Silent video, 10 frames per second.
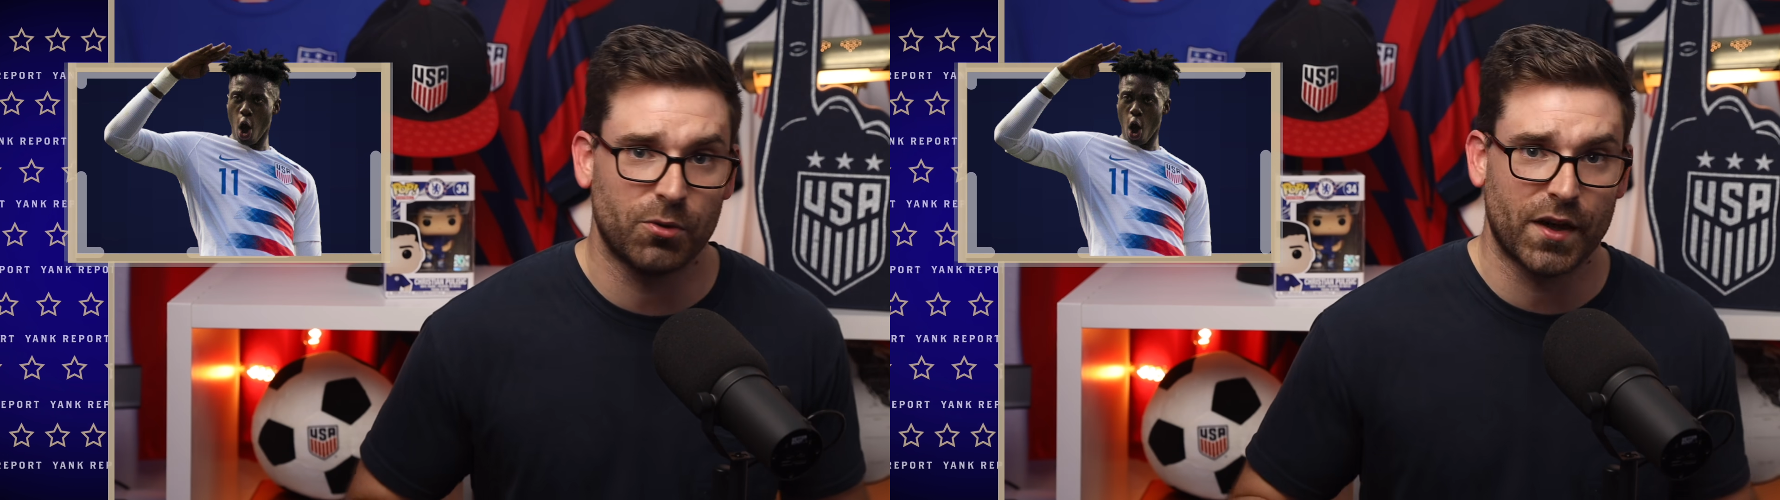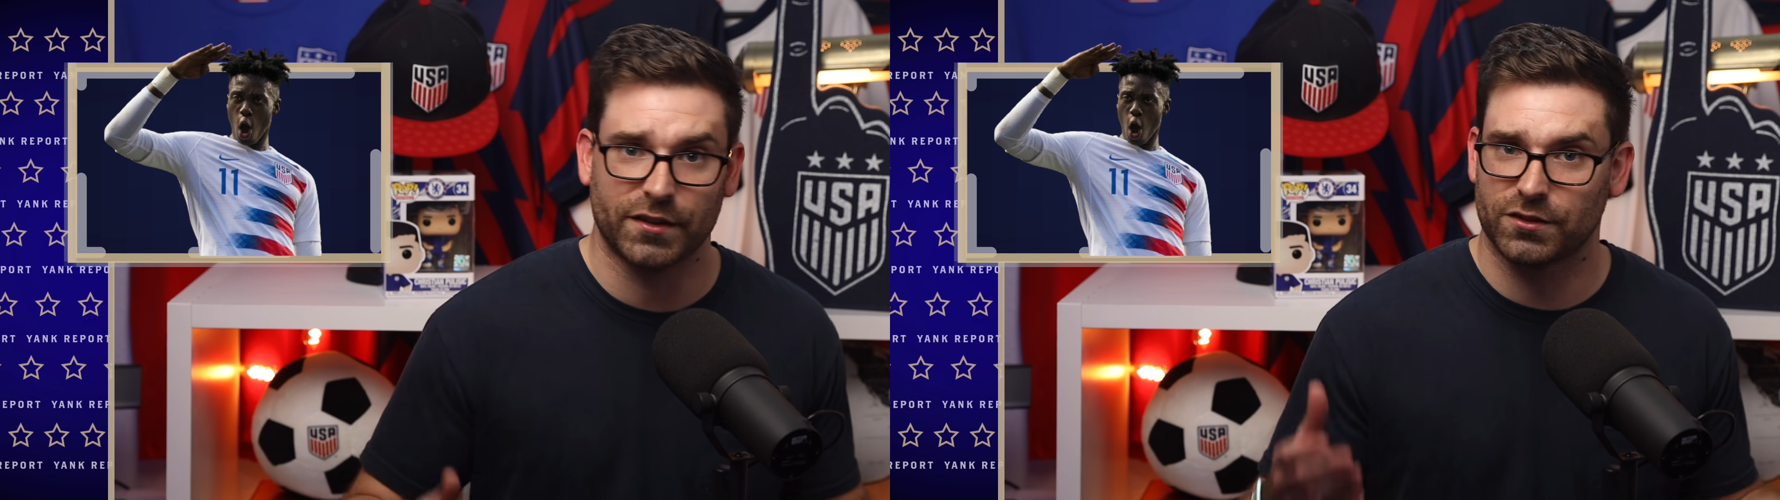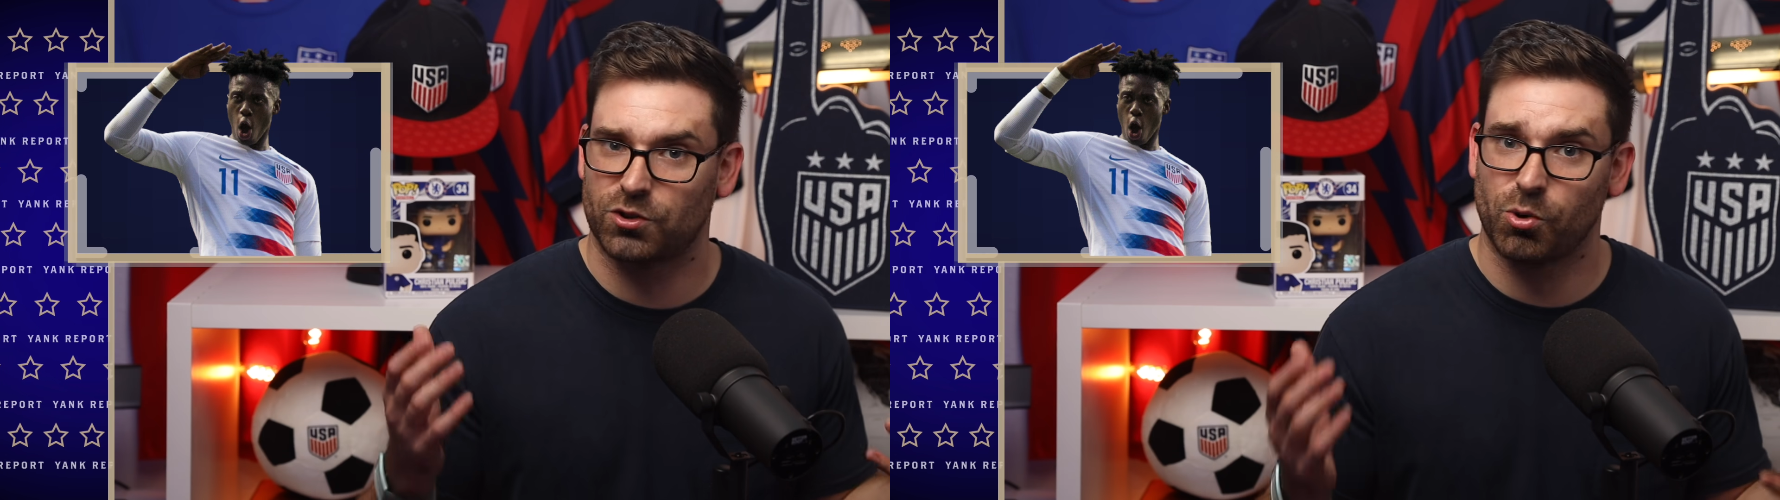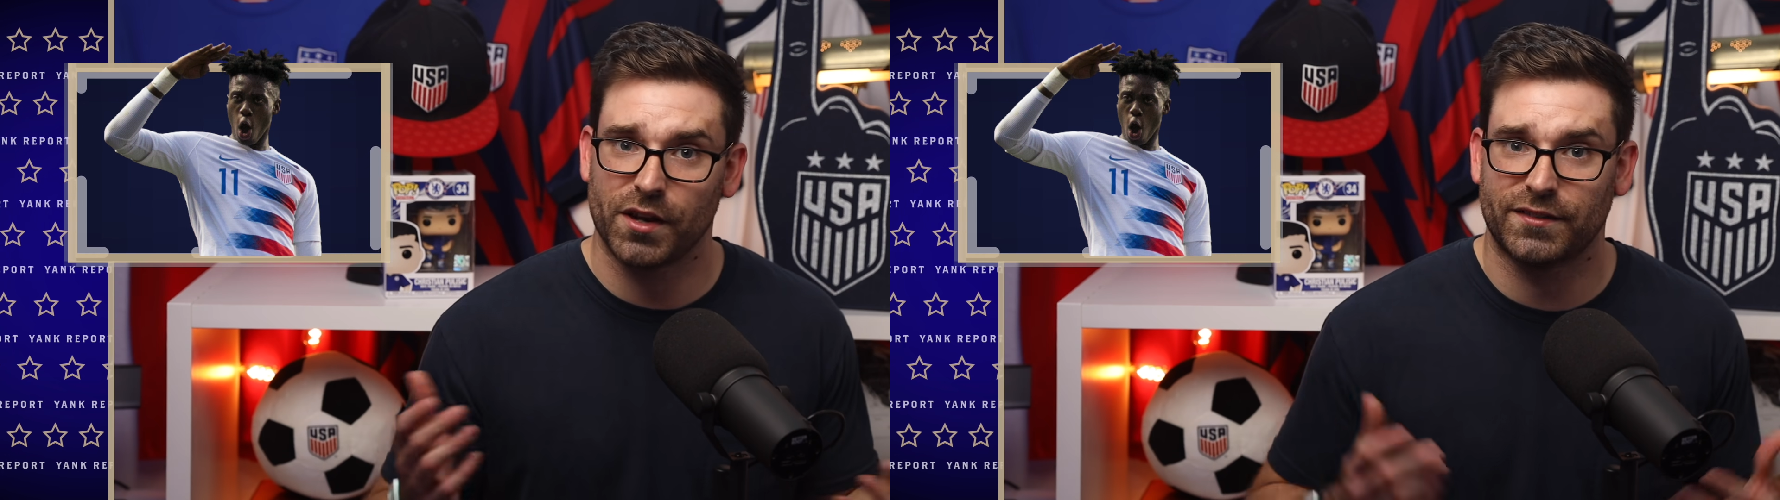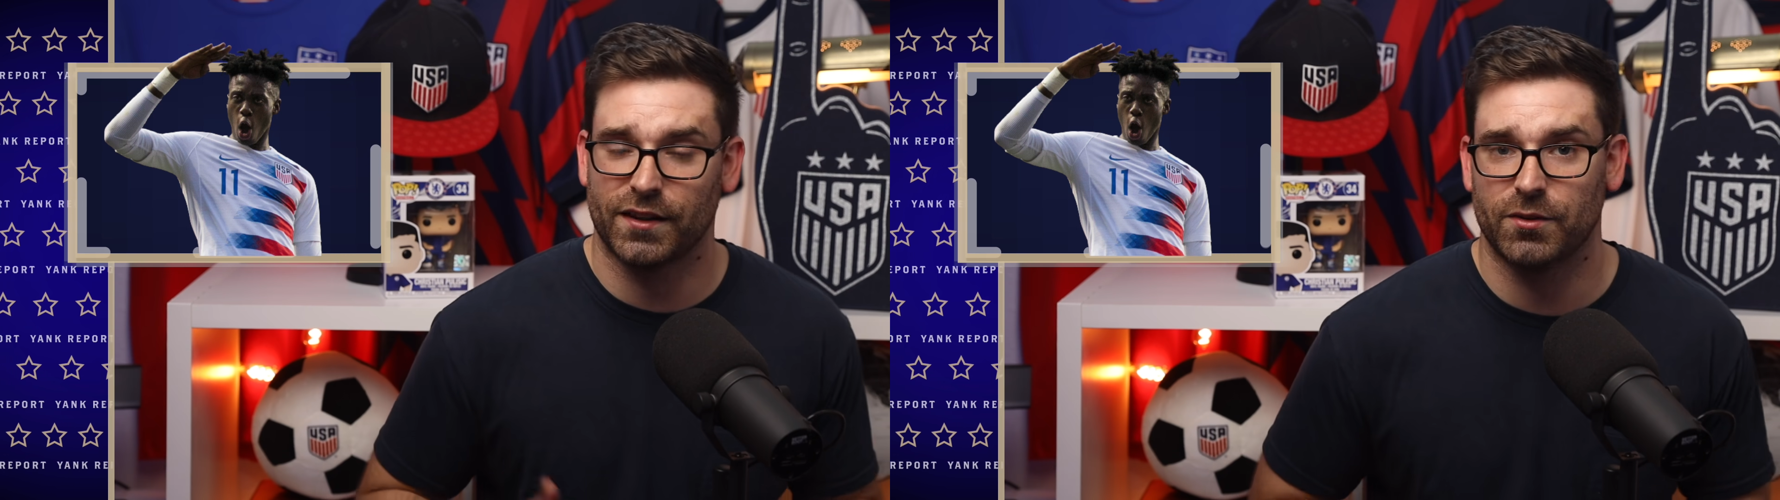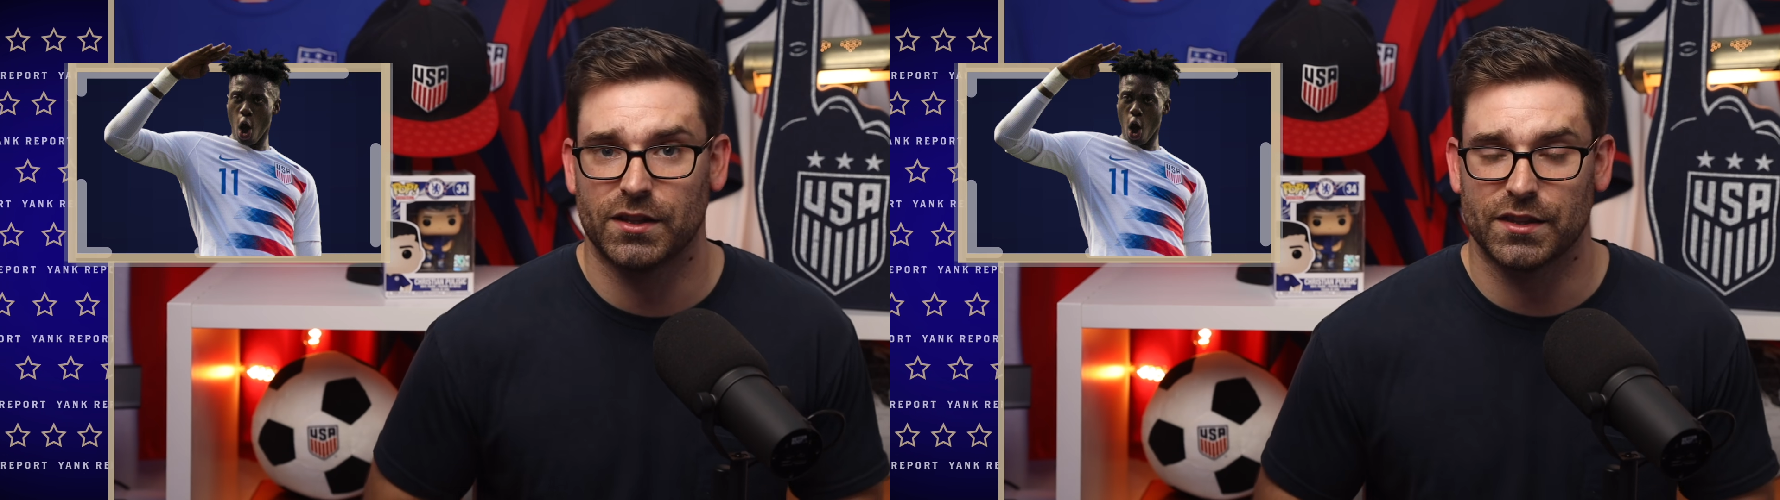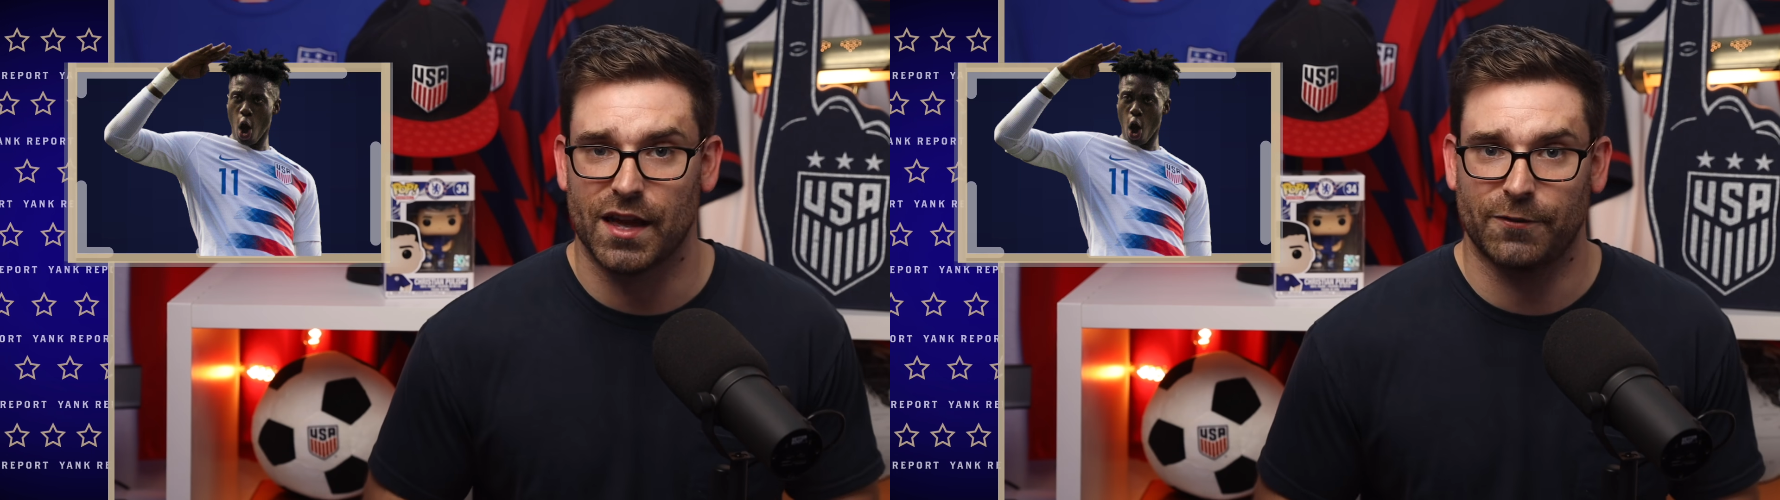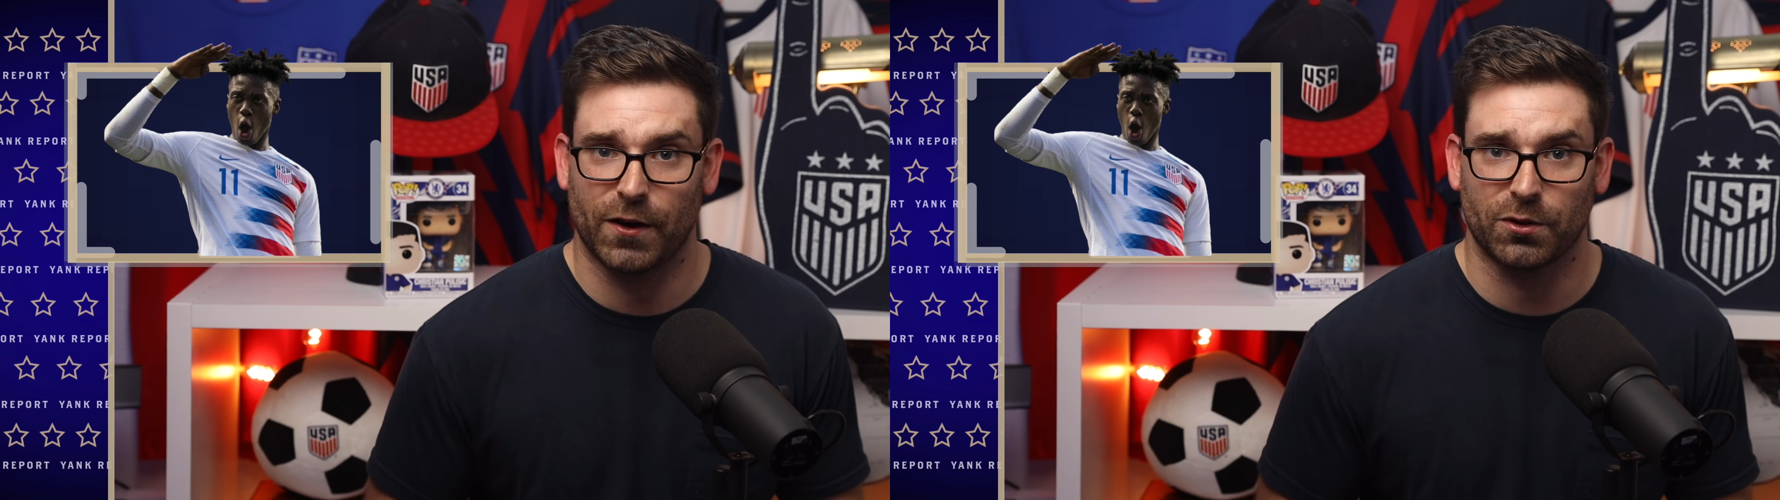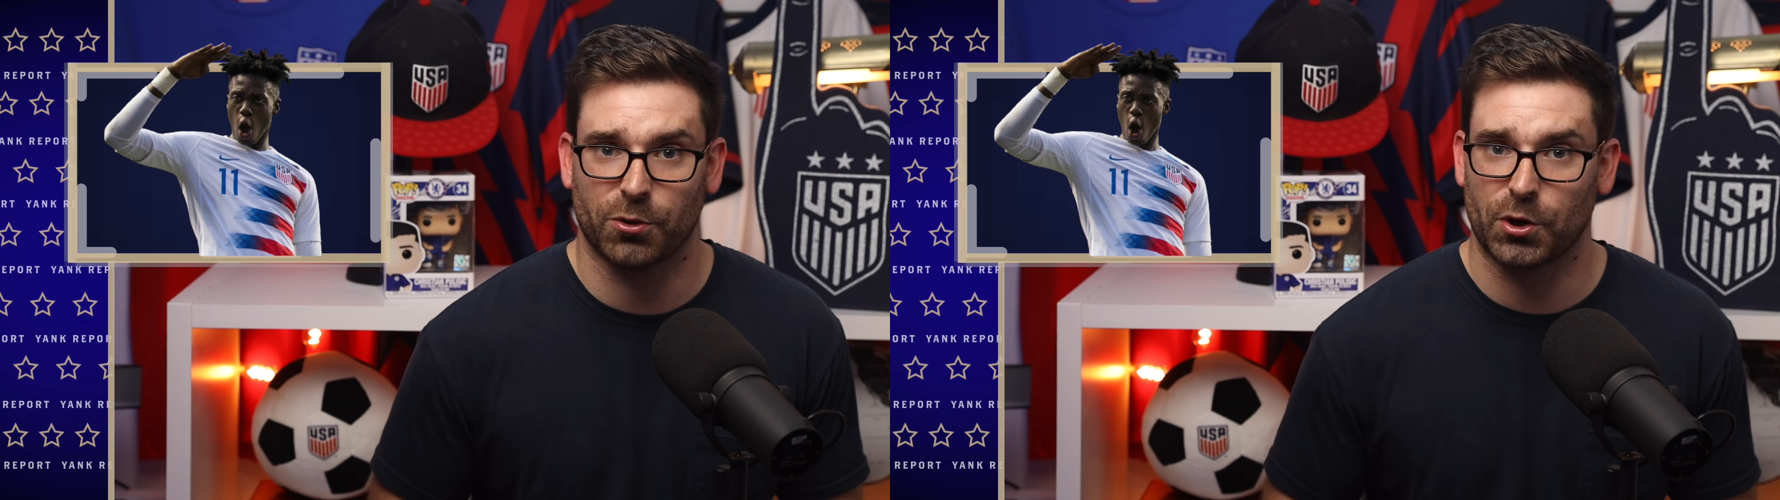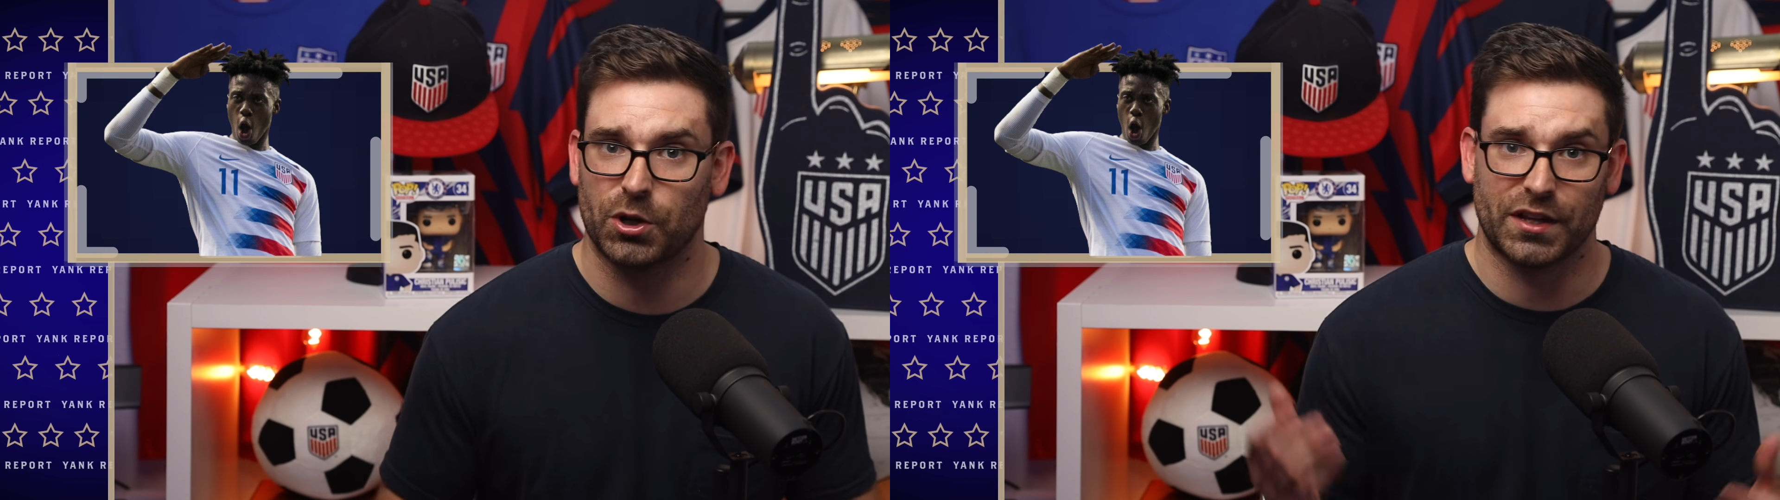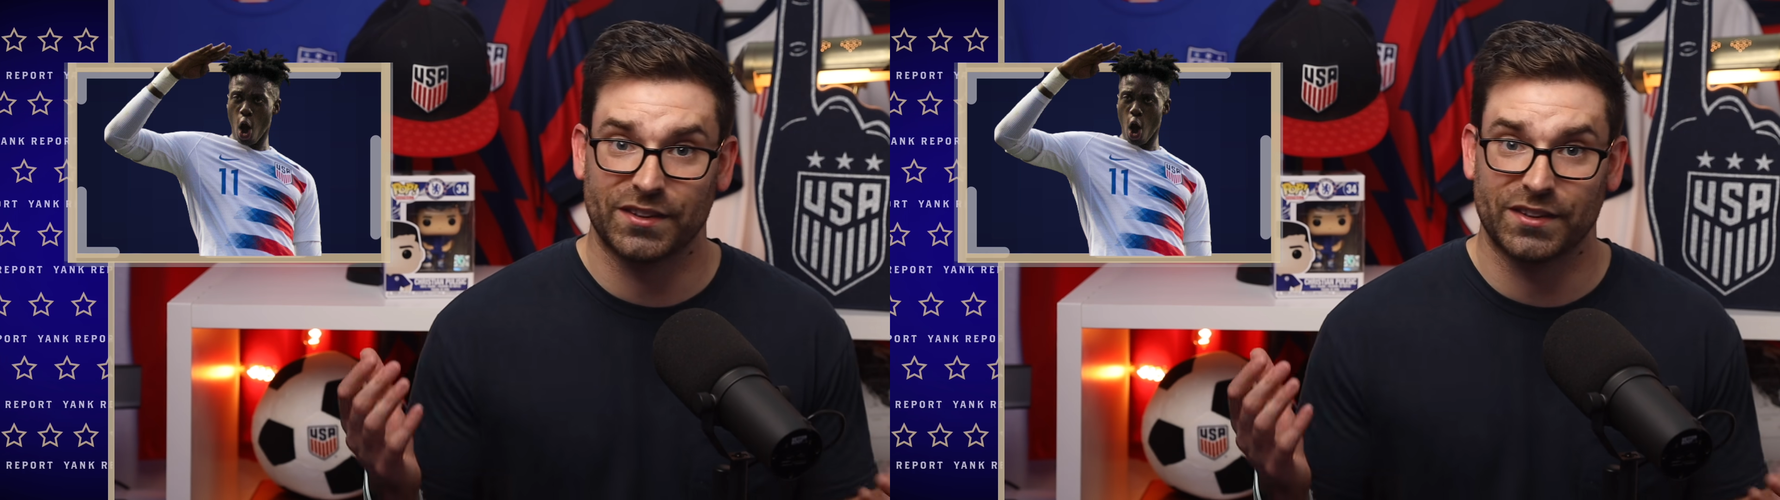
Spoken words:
that creativity in that final third